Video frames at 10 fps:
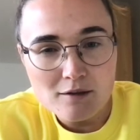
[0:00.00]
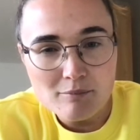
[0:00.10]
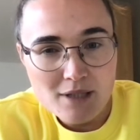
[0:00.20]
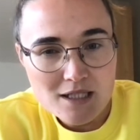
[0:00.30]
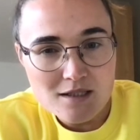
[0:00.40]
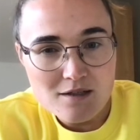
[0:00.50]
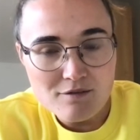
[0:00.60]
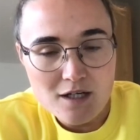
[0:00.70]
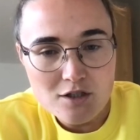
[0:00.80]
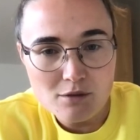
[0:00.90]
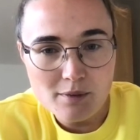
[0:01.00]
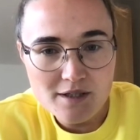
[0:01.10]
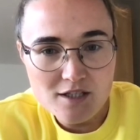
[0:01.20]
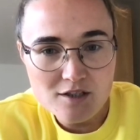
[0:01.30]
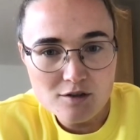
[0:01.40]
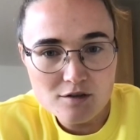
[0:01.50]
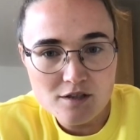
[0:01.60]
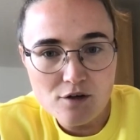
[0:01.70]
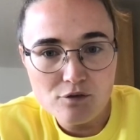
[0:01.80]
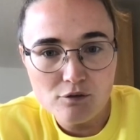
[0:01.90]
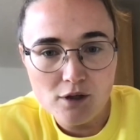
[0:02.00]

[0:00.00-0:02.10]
competitive nature within yourself of oh,